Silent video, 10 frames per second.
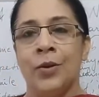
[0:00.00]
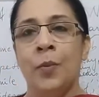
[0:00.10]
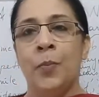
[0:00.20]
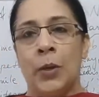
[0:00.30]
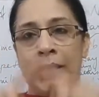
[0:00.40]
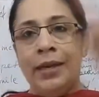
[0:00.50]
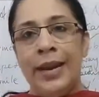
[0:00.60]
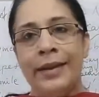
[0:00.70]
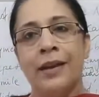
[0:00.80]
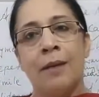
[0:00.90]
portal
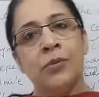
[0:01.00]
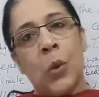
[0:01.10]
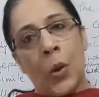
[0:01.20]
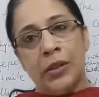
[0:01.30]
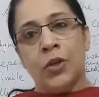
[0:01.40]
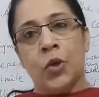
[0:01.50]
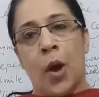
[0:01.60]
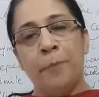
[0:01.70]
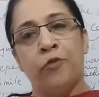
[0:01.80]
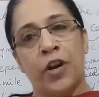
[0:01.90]
it comes on the
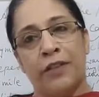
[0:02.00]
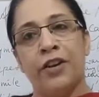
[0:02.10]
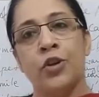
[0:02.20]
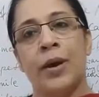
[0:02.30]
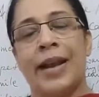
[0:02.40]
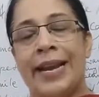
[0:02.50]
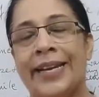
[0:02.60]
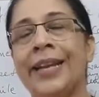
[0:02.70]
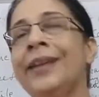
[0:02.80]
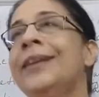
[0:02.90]
top whatever you are
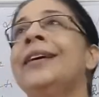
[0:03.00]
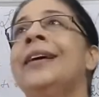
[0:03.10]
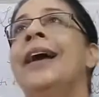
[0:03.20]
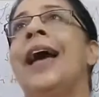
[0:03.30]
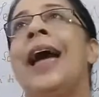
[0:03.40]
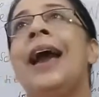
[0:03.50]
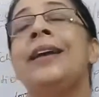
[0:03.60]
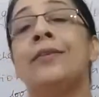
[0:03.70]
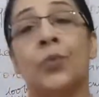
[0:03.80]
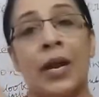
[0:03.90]
writing.
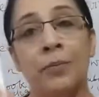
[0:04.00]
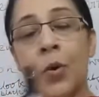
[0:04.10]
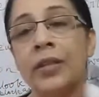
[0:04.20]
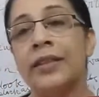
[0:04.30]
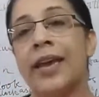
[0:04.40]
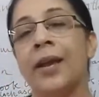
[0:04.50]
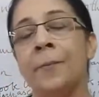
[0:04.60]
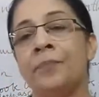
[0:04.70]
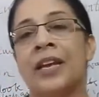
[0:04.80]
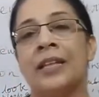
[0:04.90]
And one more thing,
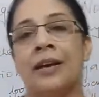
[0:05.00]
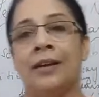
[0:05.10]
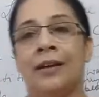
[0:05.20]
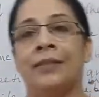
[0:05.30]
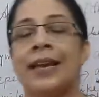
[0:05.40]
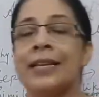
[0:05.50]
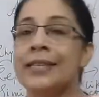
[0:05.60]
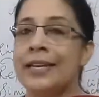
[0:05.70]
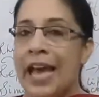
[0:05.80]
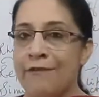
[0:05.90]
there is
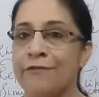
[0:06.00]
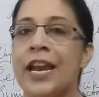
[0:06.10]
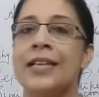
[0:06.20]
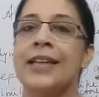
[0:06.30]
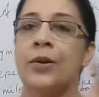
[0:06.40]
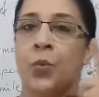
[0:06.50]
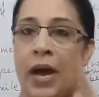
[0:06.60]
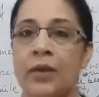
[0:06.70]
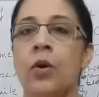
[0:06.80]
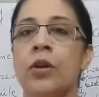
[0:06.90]
a live class at
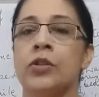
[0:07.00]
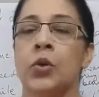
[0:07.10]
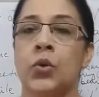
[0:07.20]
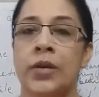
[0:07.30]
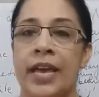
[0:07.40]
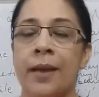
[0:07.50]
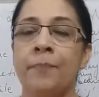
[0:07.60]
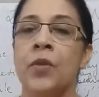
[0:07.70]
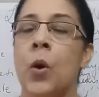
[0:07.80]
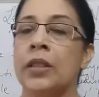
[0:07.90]
1 also
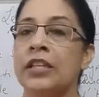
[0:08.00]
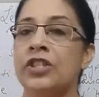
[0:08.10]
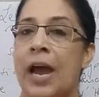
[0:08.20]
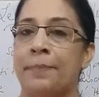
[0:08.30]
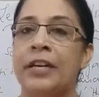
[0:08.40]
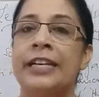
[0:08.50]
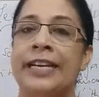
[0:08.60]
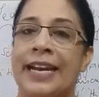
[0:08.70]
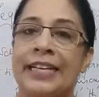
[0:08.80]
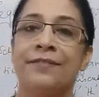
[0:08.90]
today on the chapter
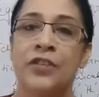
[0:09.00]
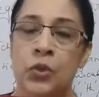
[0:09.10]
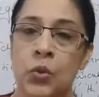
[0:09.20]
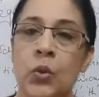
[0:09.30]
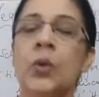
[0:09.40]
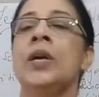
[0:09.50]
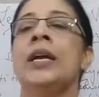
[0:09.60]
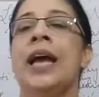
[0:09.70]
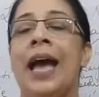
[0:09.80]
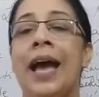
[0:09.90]
Detectives 2,
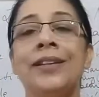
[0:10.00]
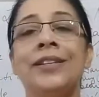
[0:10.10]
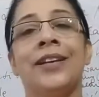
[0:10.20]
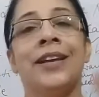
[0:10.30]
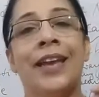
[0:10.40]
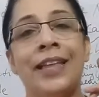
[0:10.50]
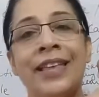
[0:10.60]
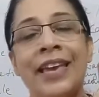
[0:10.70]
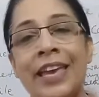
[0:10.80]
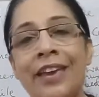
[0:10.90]
and in the
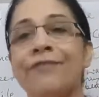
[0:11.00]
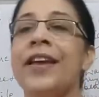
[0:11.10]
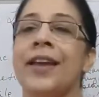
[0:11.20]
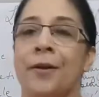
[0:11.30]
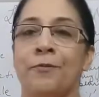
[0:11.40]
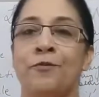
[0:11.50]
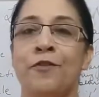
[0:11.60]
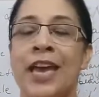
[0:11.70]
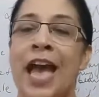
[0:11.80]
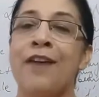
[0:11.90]
evening
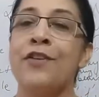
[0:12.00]
we have